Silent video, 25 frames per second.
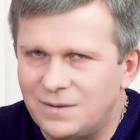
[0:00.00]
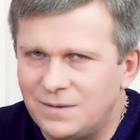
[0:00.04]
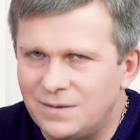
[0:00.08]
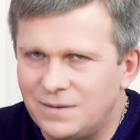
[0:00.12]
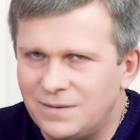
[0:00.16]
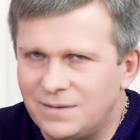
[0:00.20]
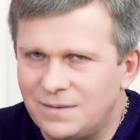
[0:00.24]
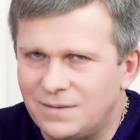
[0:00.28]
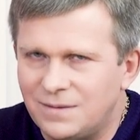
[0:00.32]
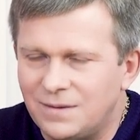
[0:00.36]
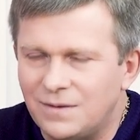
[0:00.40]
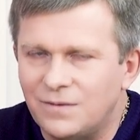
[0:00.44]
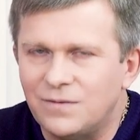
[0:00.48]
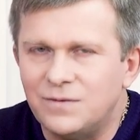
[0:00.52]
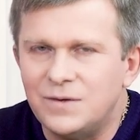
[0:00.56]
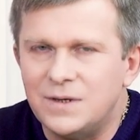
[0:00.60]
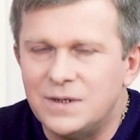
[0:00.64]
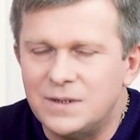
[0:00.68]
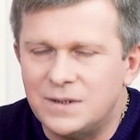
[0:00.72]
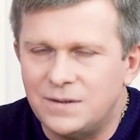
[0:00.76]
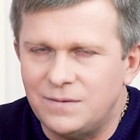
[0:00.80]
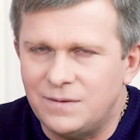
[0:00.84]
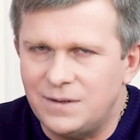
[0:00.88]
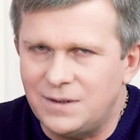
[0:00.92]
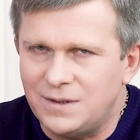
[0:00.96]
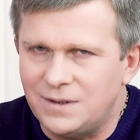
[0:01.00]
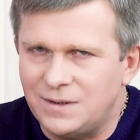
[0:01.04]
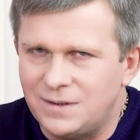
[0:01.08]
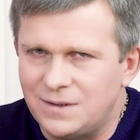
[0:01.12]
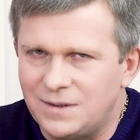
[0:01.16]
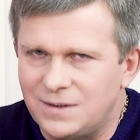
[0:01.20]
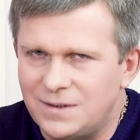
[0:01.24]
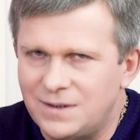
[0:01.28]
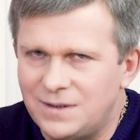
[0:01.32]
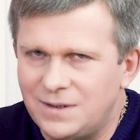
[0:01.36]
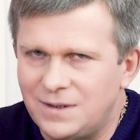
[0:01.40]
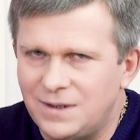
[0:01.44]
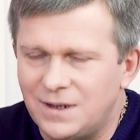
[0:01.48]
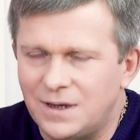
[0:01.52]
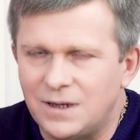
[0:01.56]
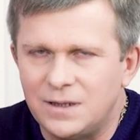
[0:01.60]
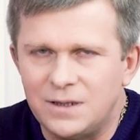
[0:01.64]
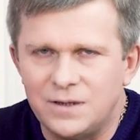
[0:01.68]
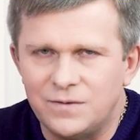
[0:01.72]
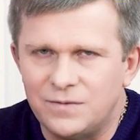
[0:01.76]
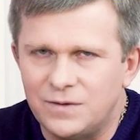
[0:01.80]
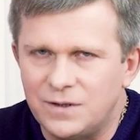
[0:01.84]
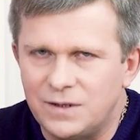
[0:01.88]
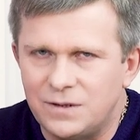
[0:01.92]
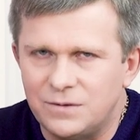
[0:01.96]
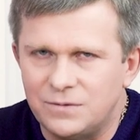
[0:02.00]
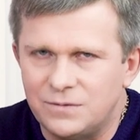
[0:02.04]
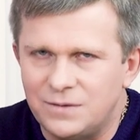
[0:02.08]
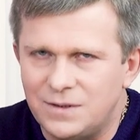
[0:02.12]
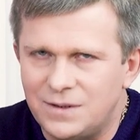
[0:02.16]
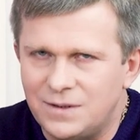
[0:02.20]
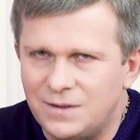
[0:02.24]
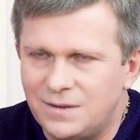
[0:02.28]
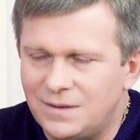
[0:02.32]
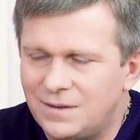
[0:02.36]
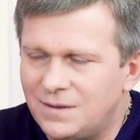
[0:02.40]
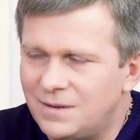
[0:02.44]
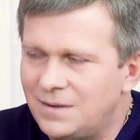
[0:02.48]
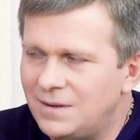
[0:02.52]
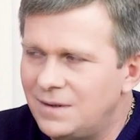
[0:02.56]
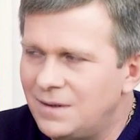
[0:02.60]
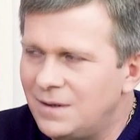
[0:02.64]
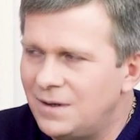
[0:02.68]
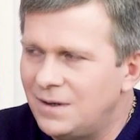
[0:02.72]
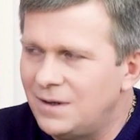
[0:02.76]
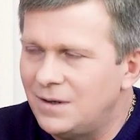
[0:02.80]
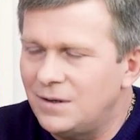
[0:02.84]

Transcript: in reality, and not in an illusion.